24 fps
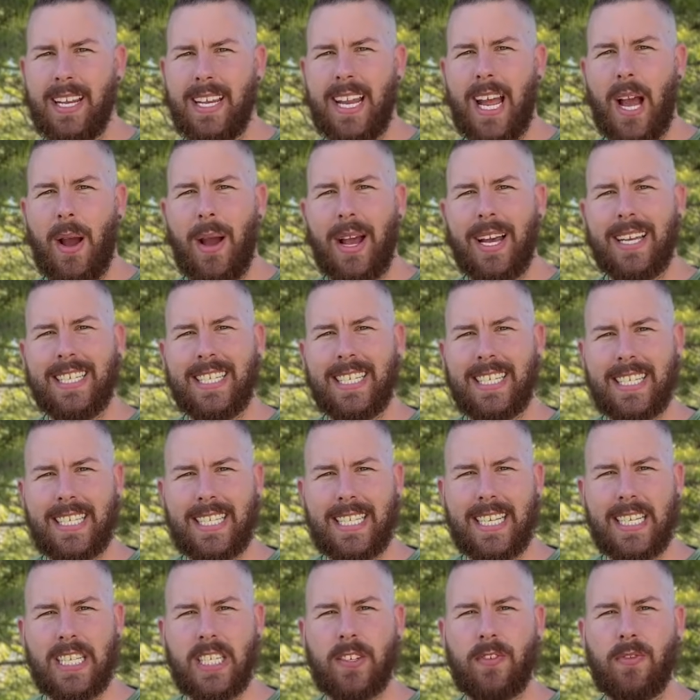Now, as it
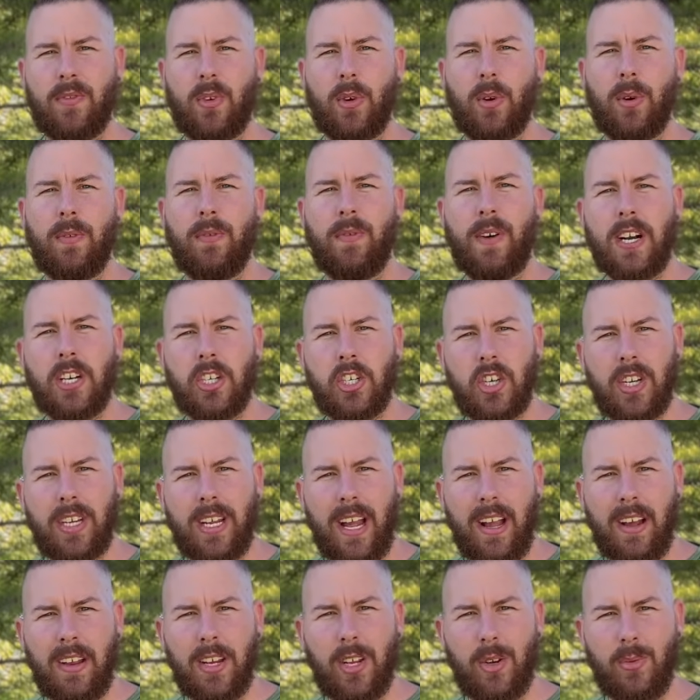sits for
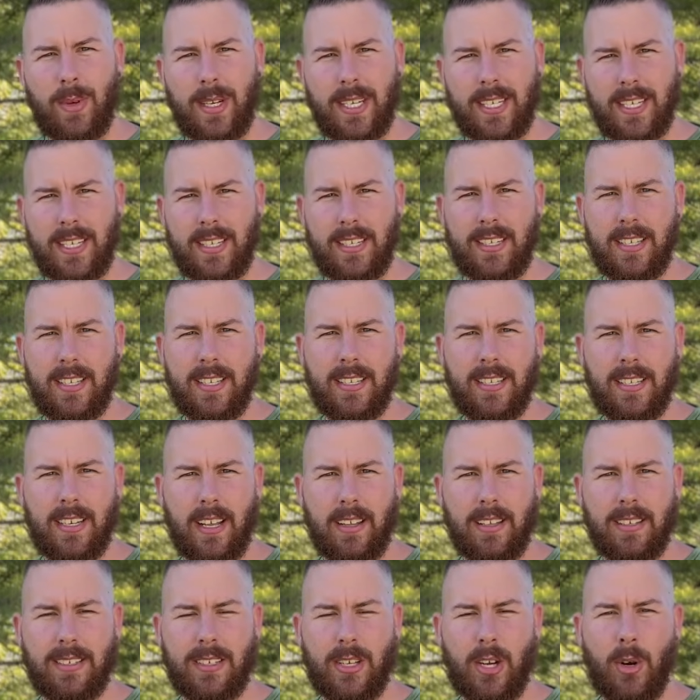functionality reasons, this
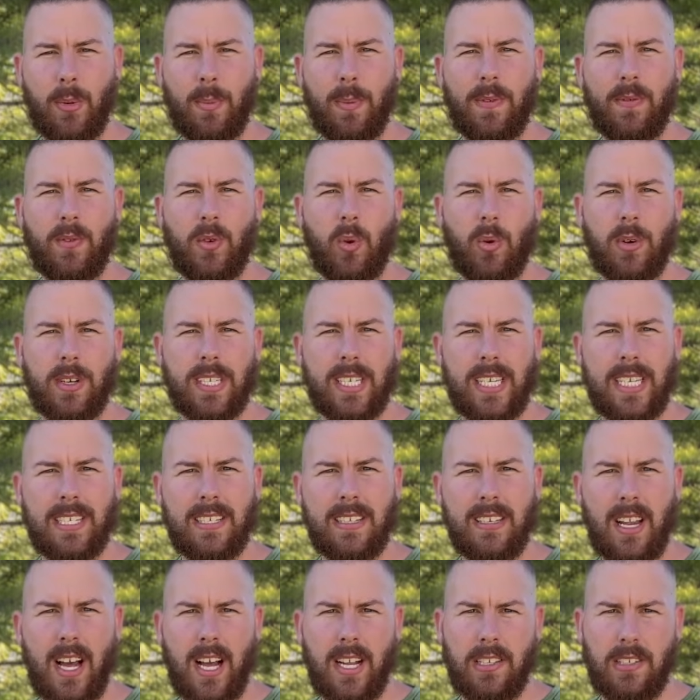telescope, of course,
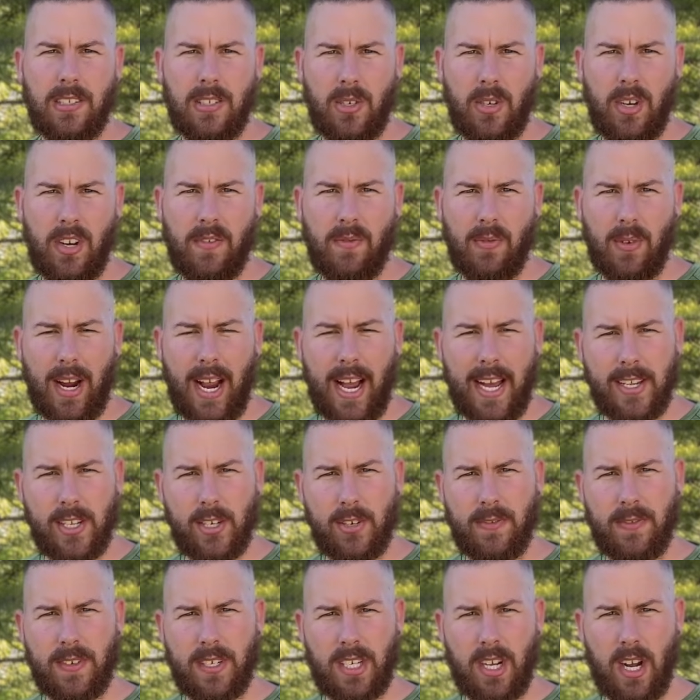is not suited for
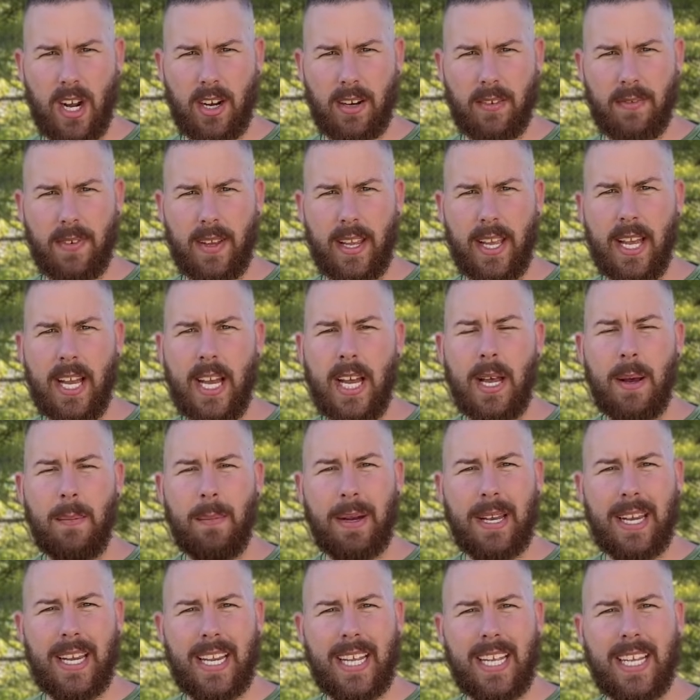astrophotography,
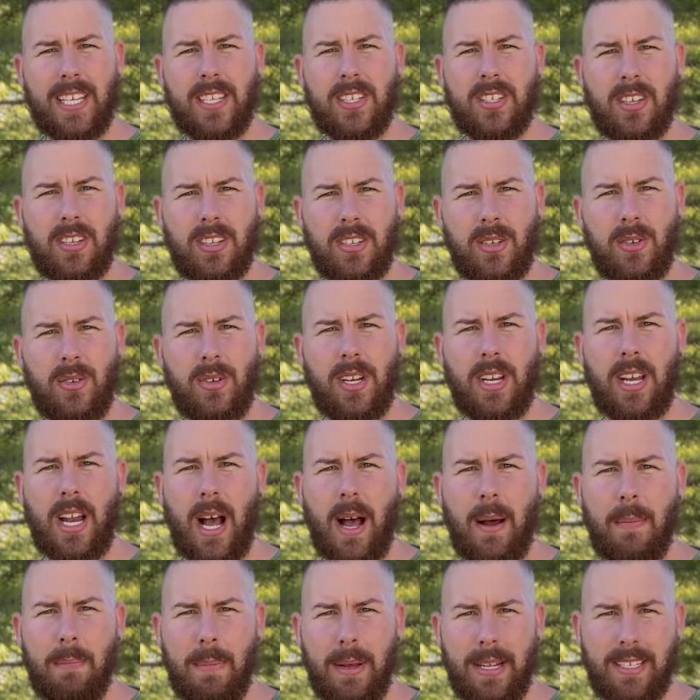but it is suited
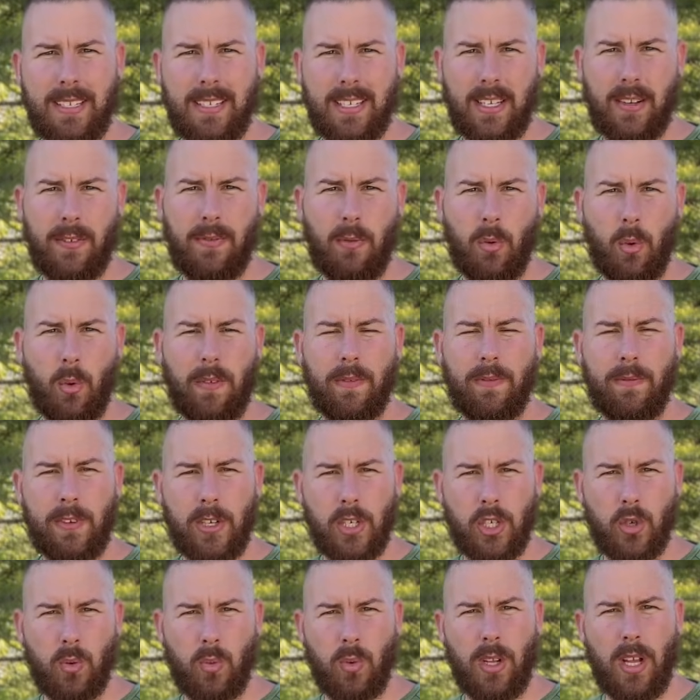immensely for
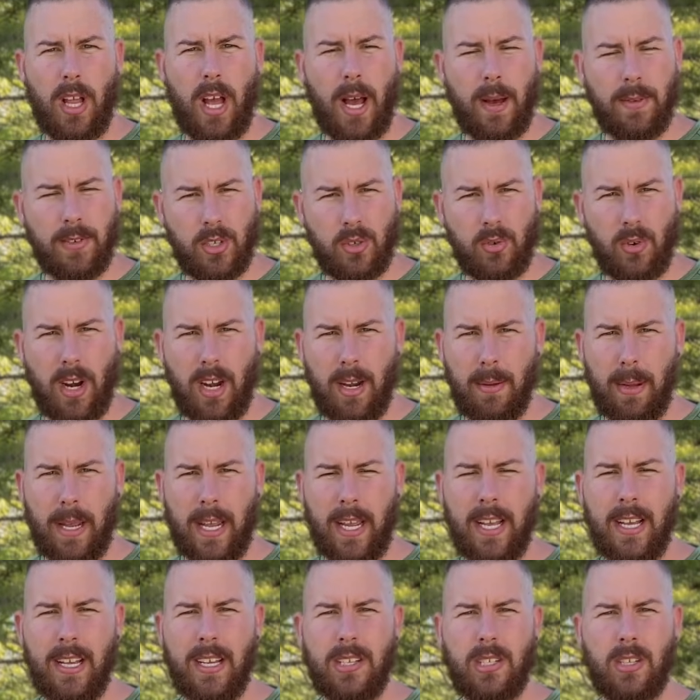visual
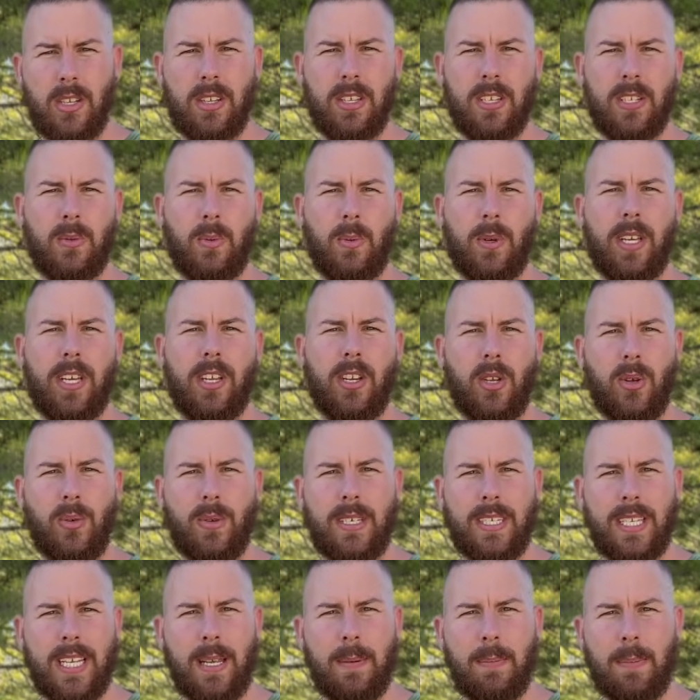astronomy. So this will get you
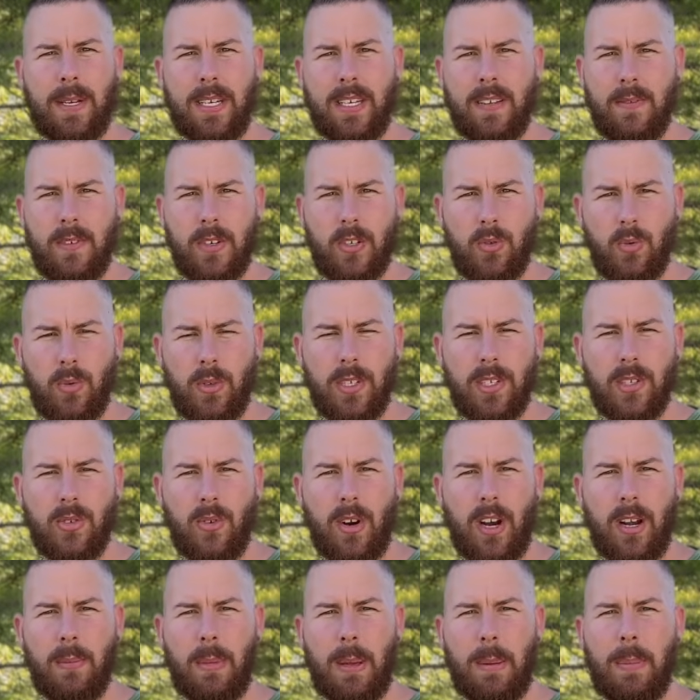deep into visual
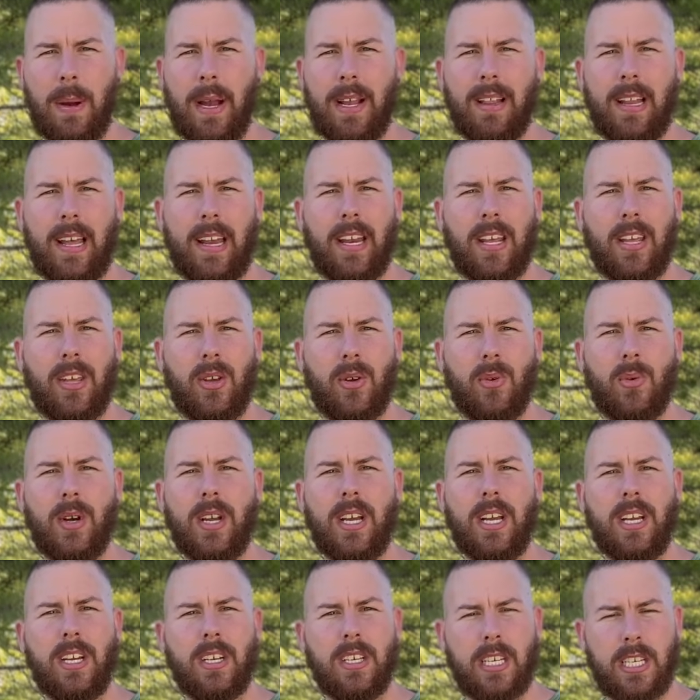astronomy by letting you
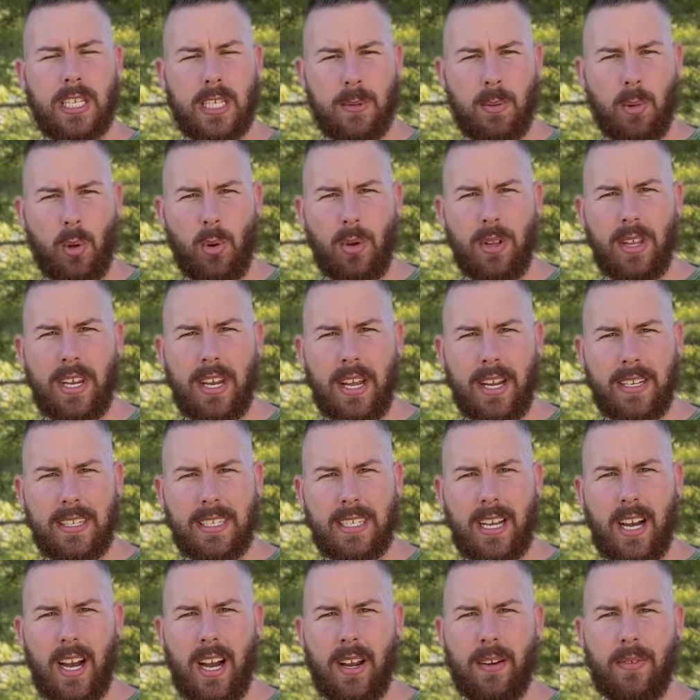explore the night
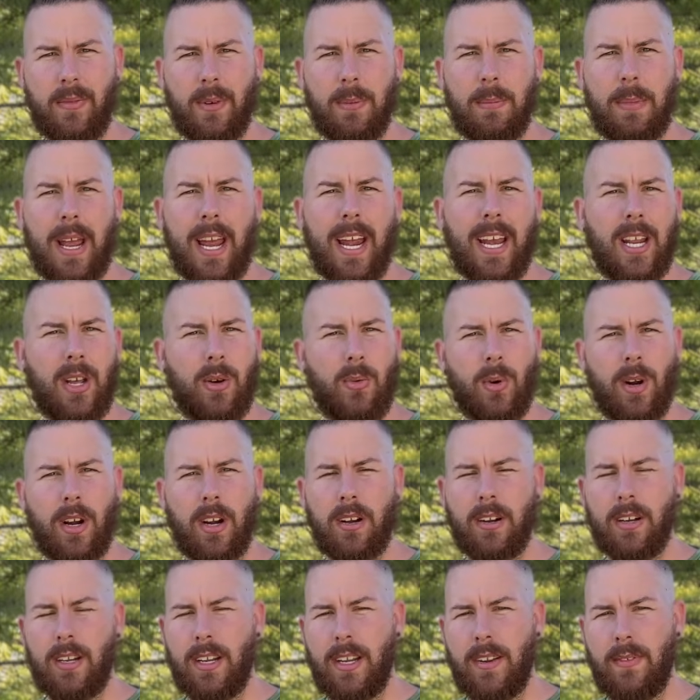sky from
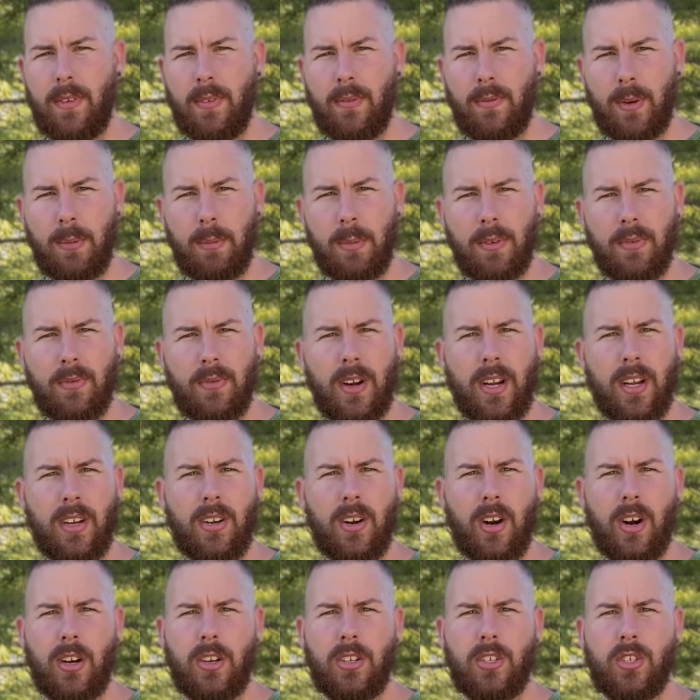anywhere, even from your front
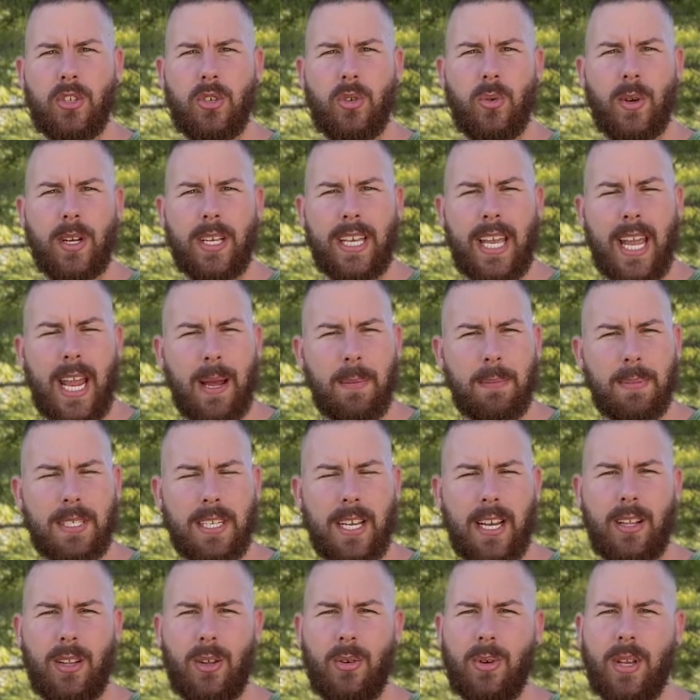yard to a
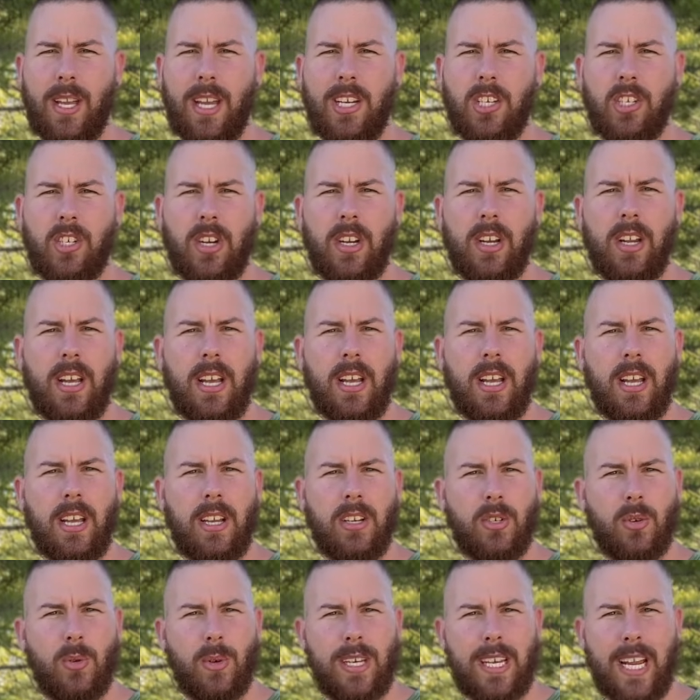campsite location,
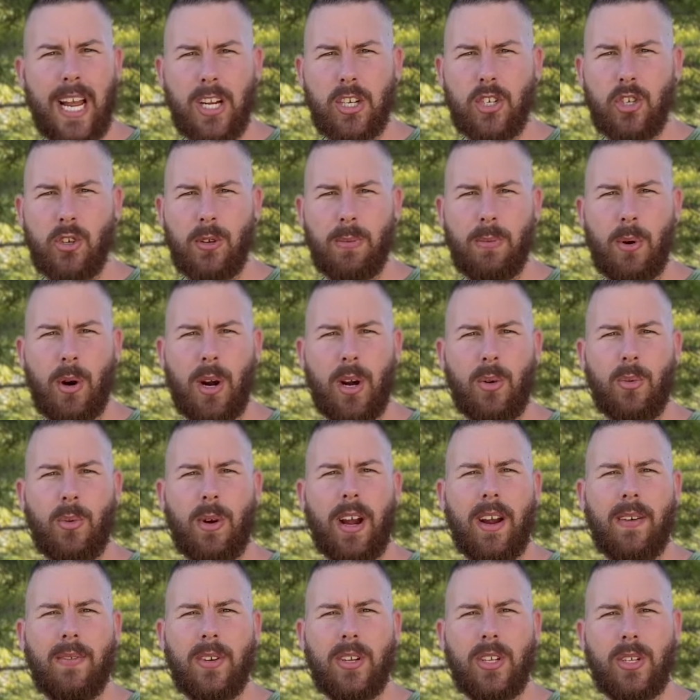to a national park,
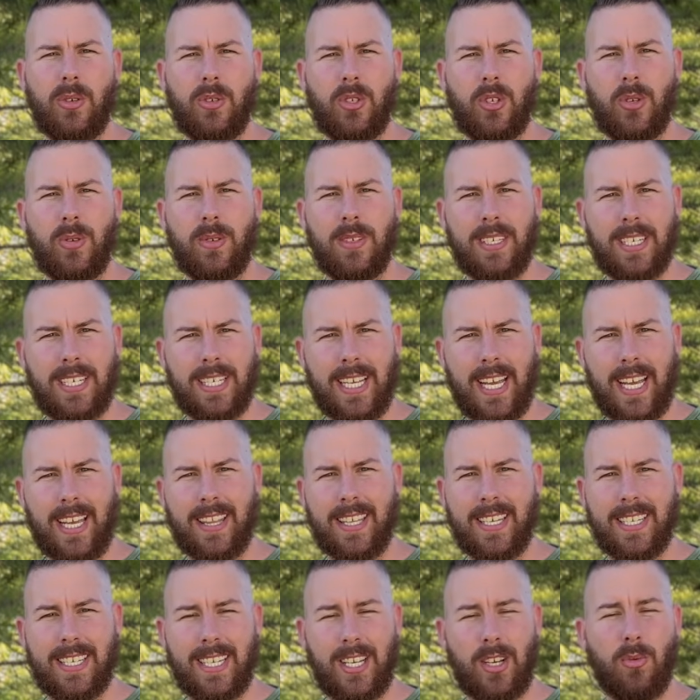wherever you choose to take
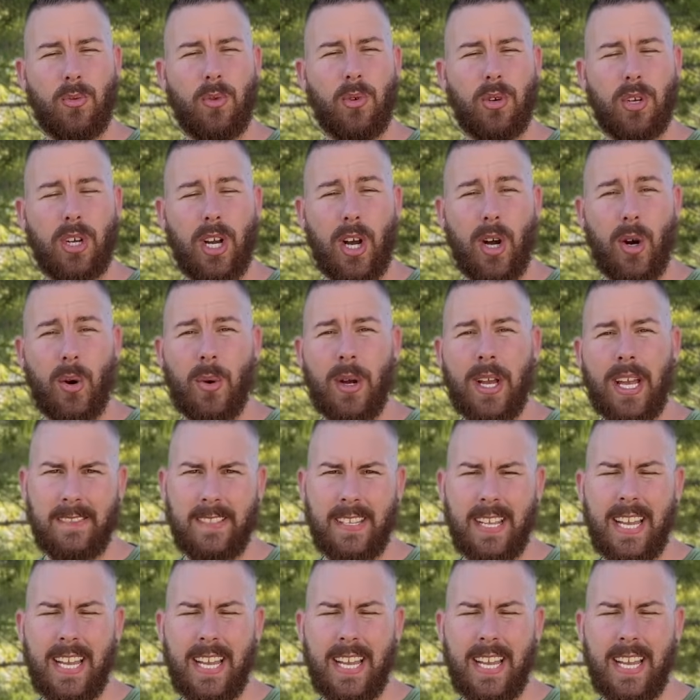this, it will go.